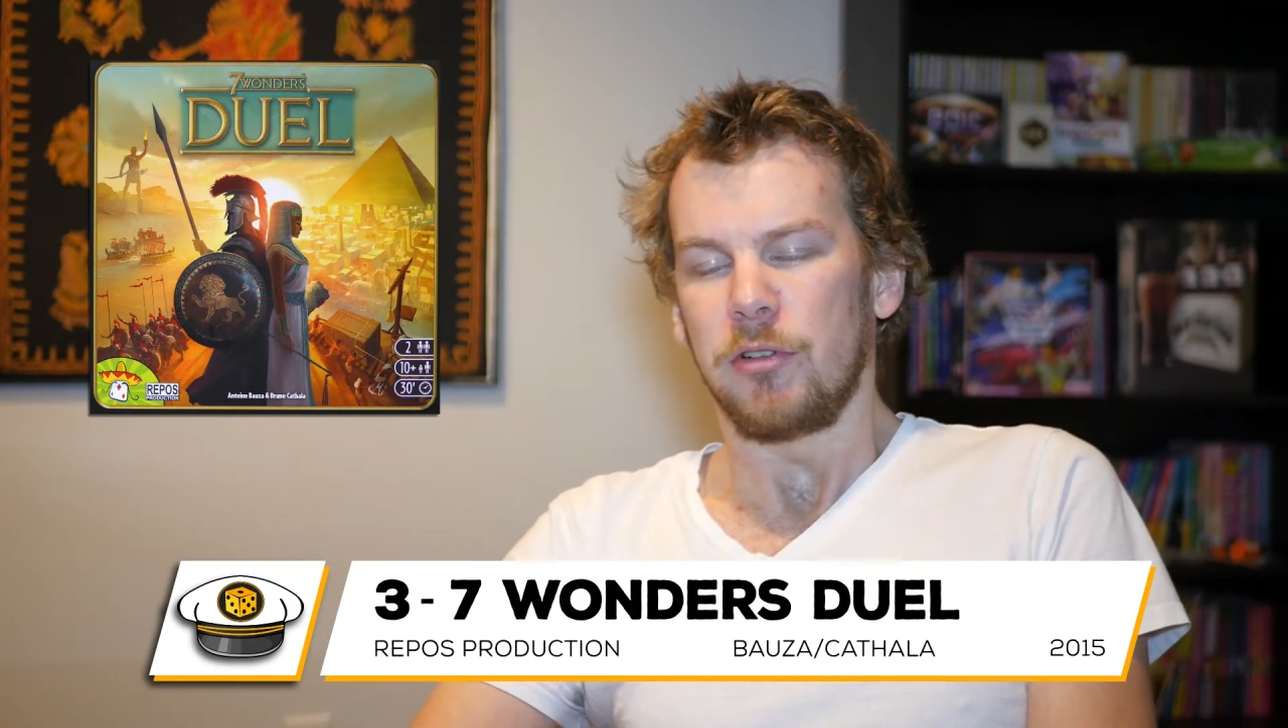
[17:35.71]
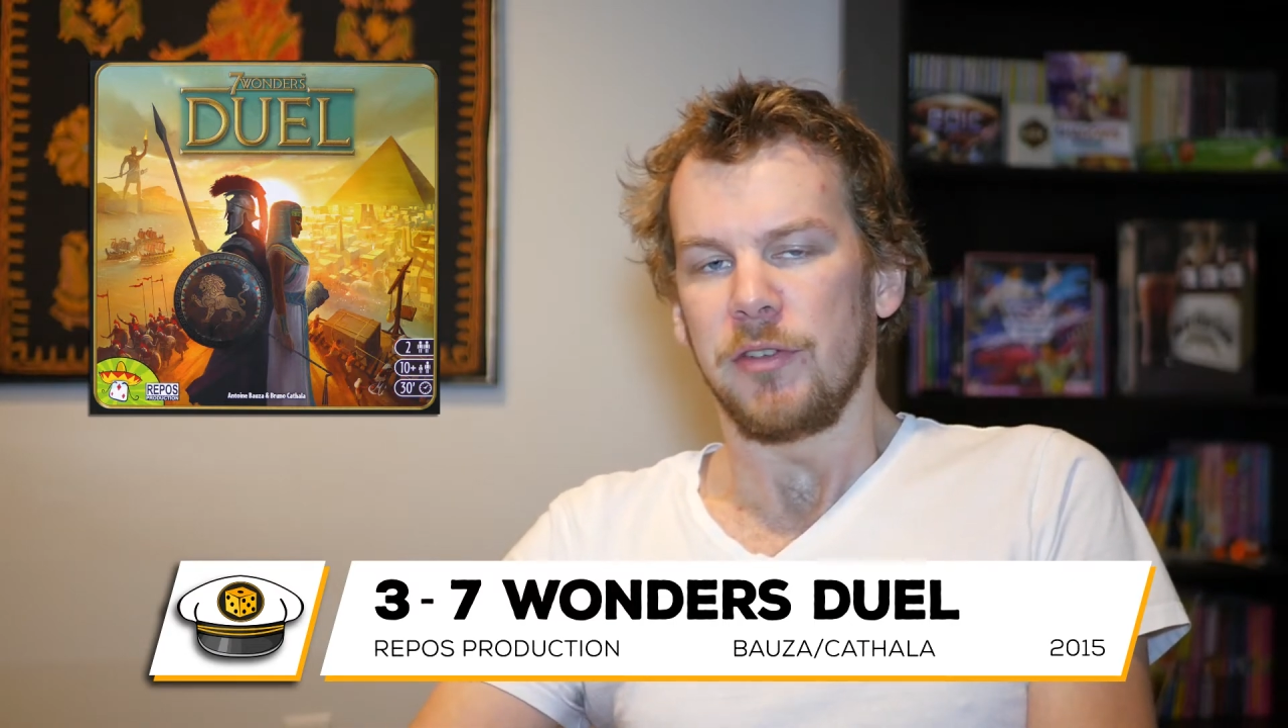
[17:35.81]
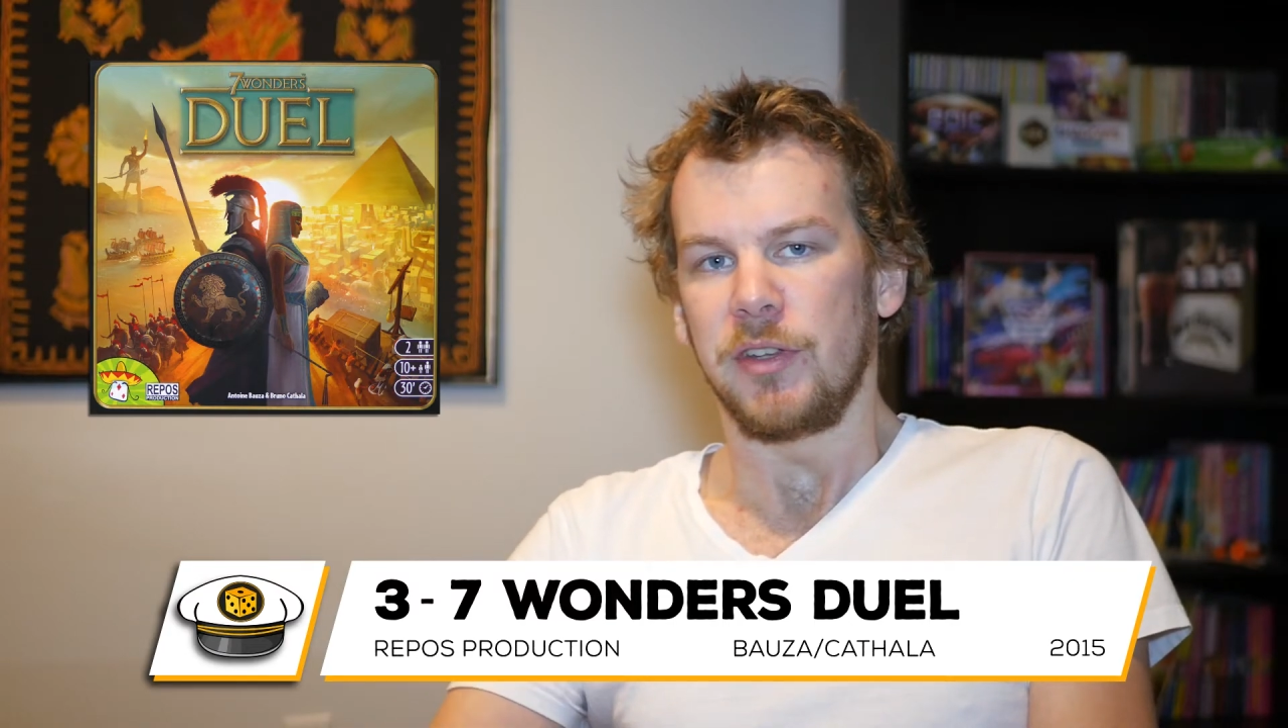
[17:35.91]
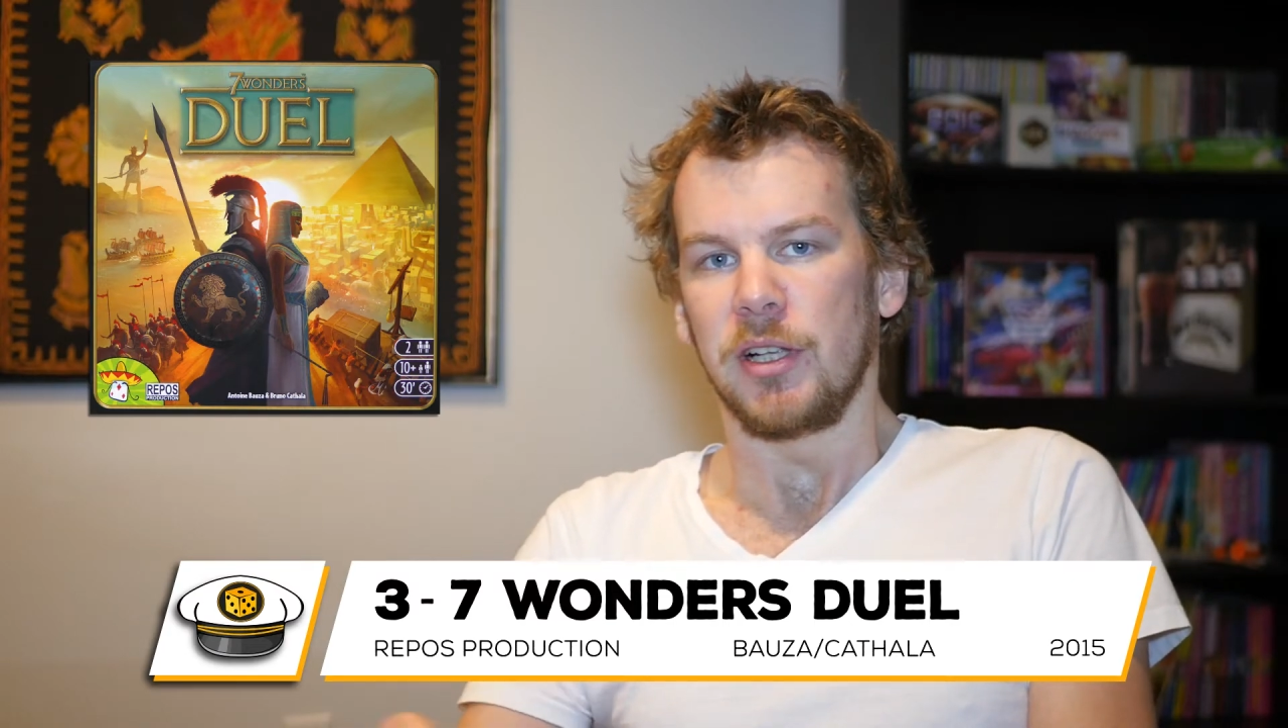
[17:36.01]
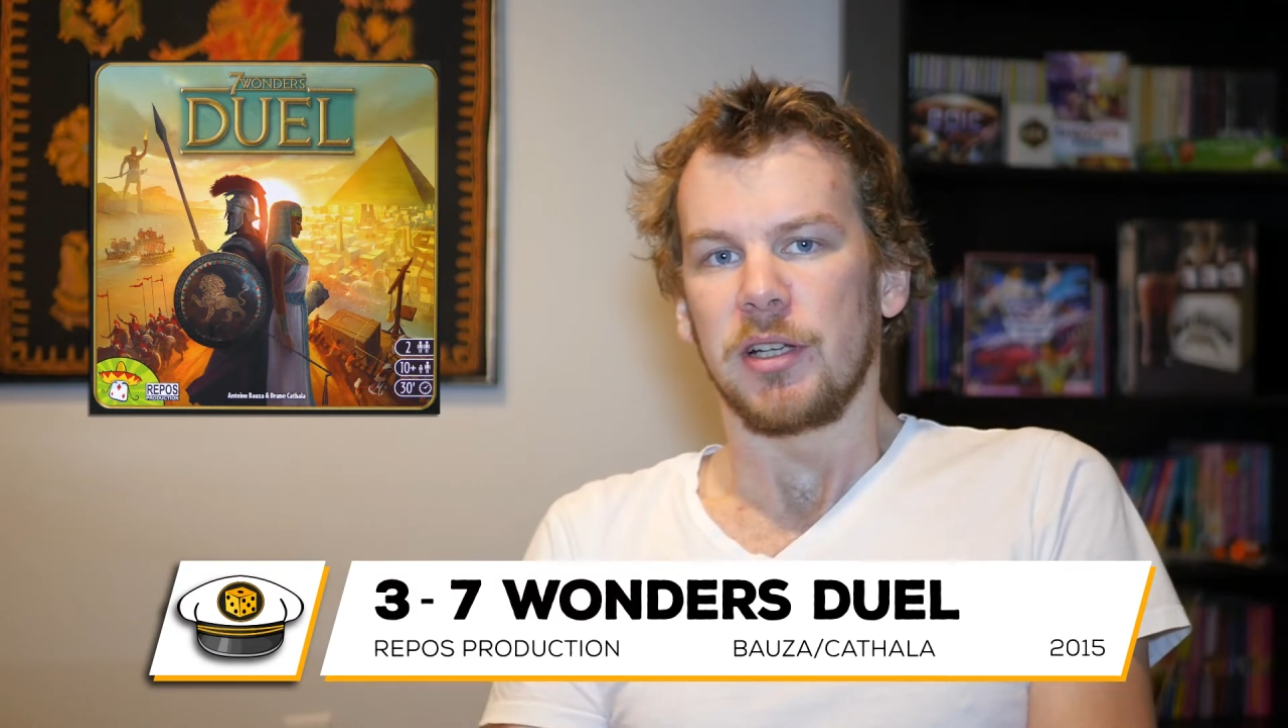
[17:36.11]

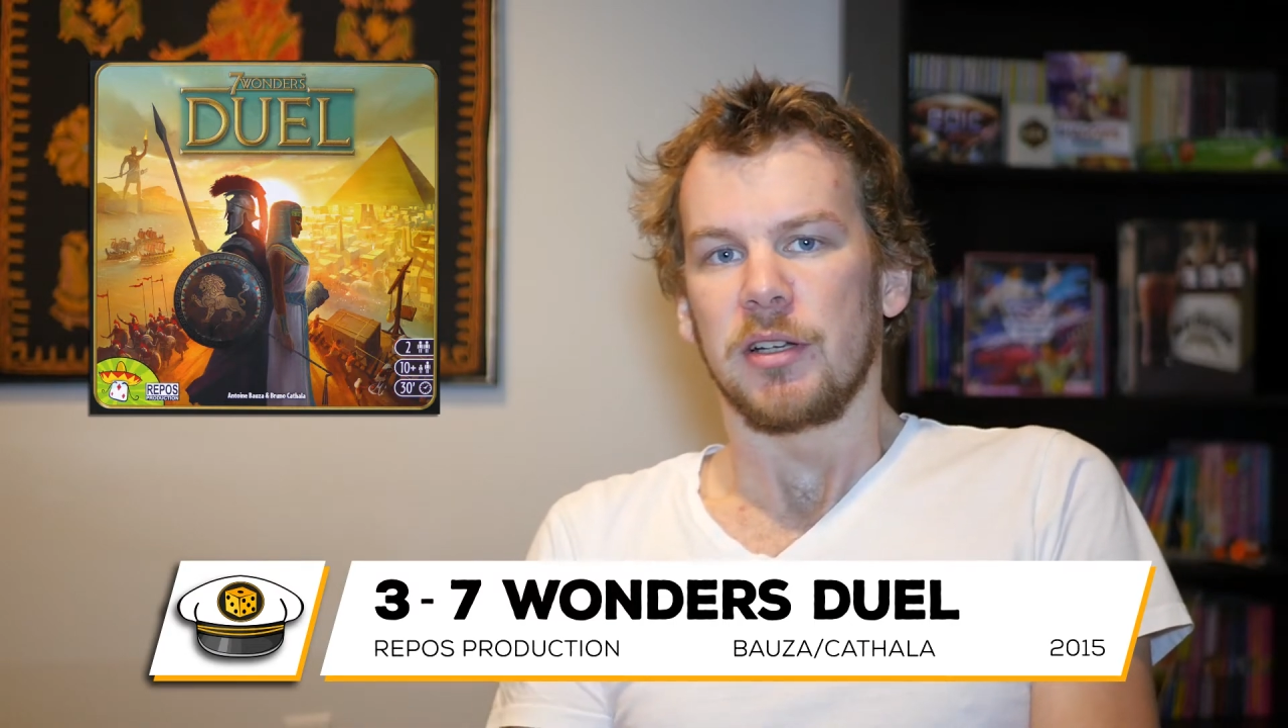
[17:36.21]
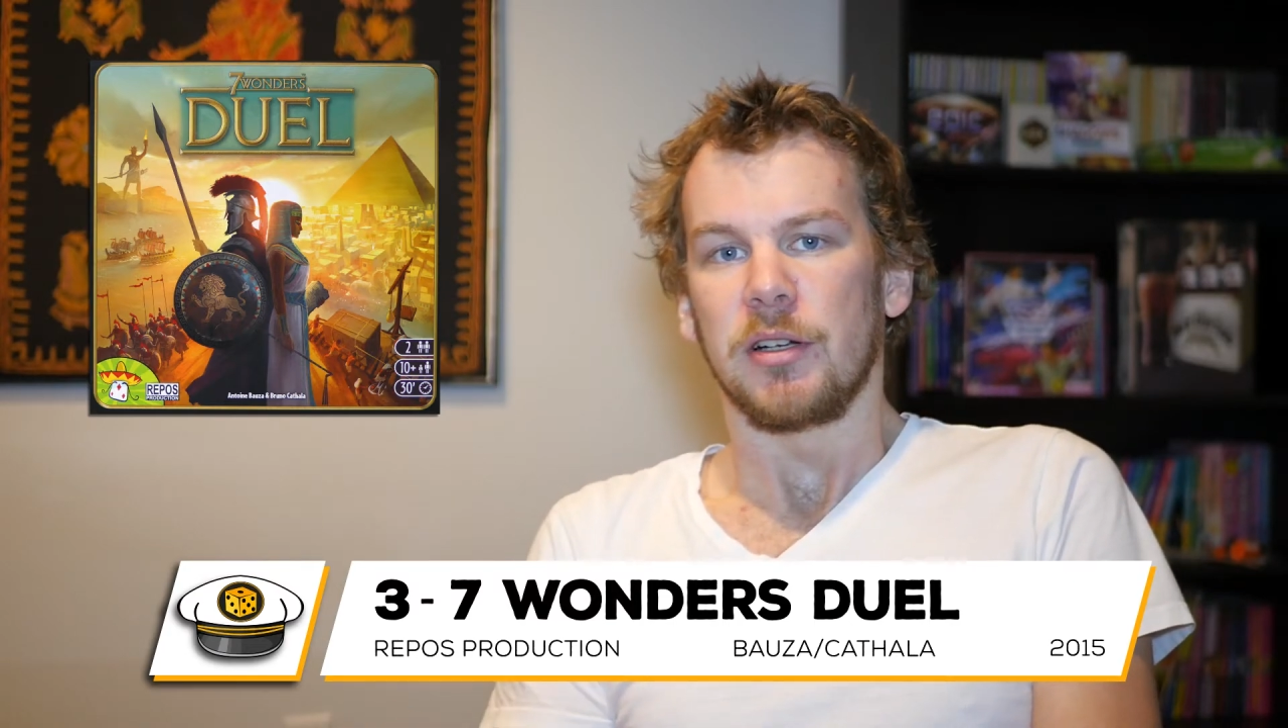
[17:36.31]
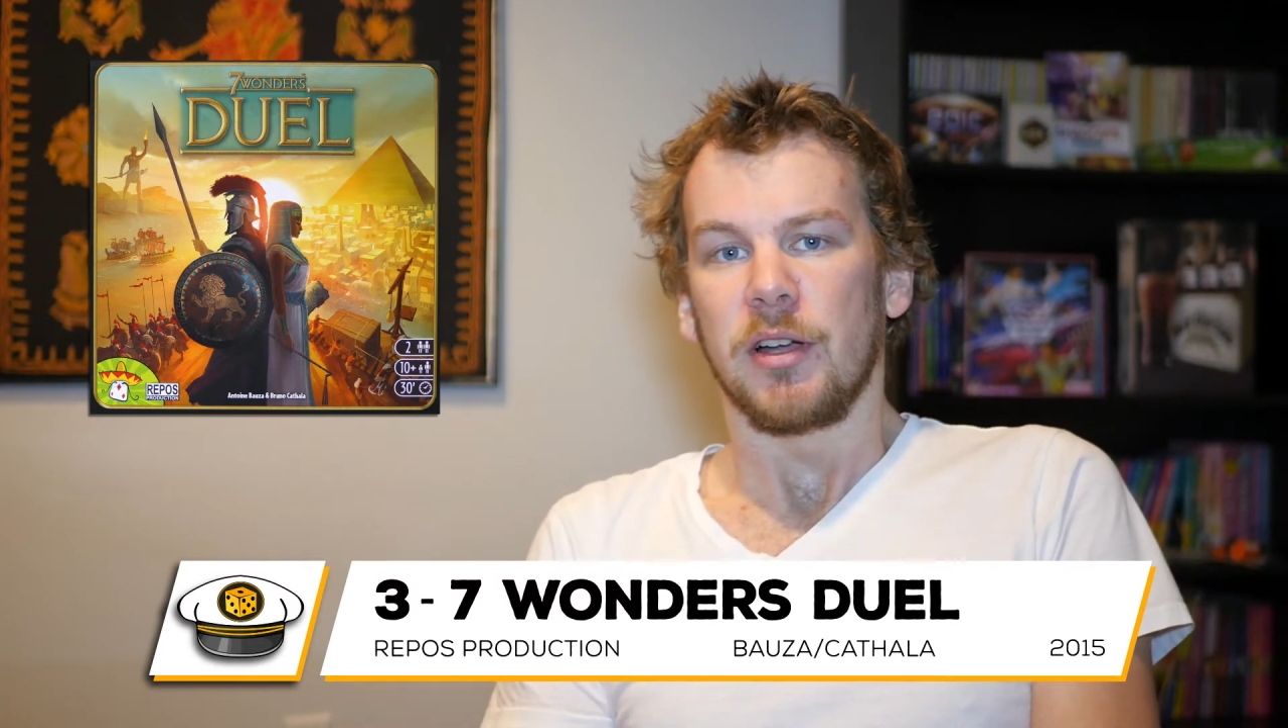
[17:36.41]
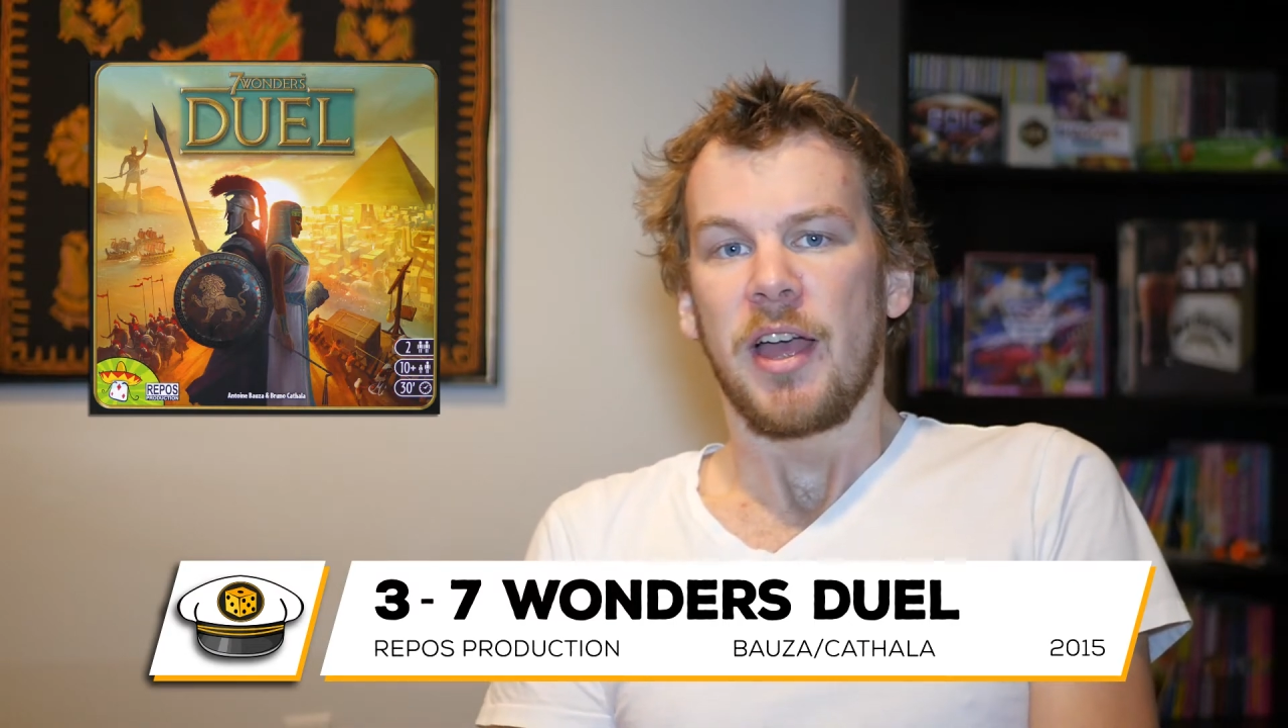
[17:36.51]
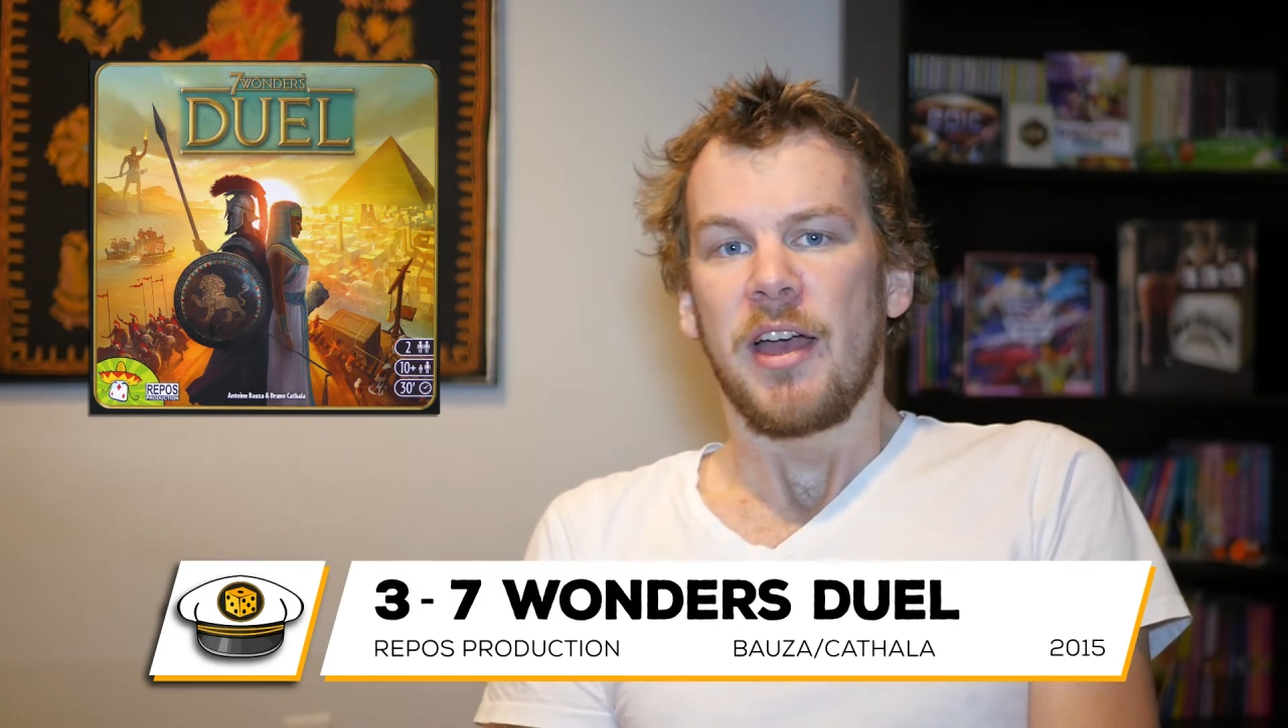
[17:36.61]
reveal
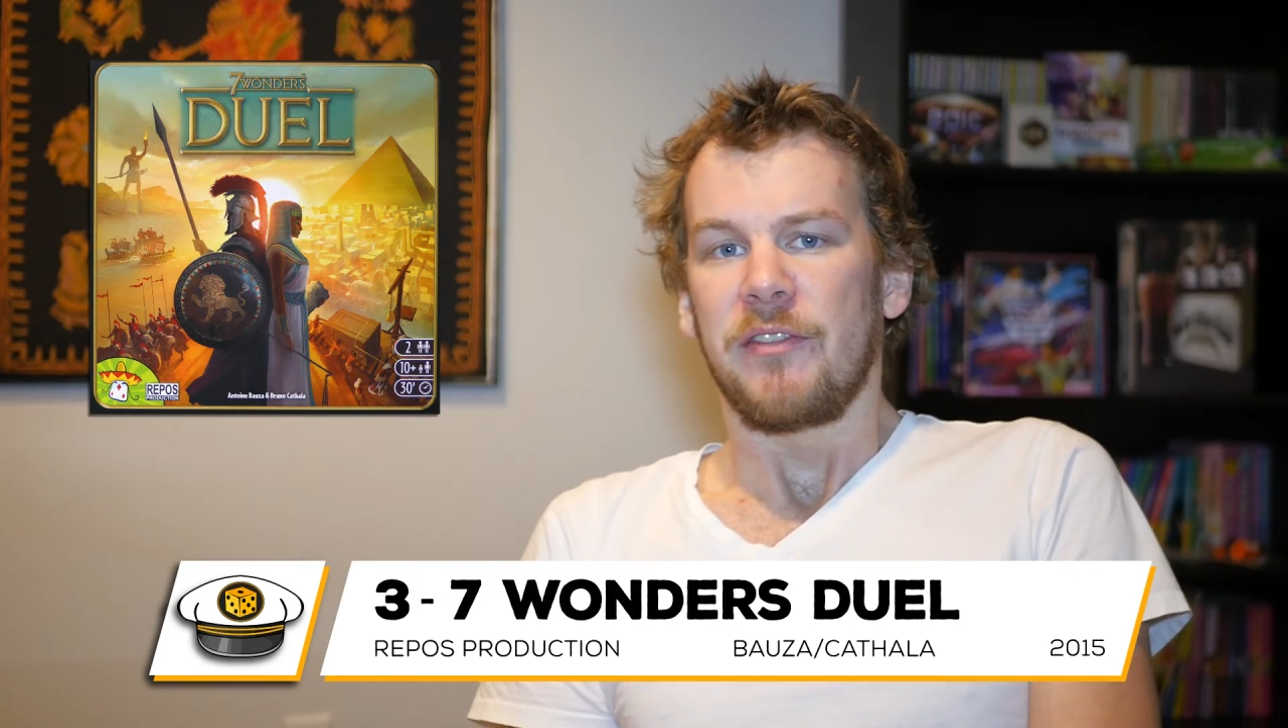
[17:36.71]
a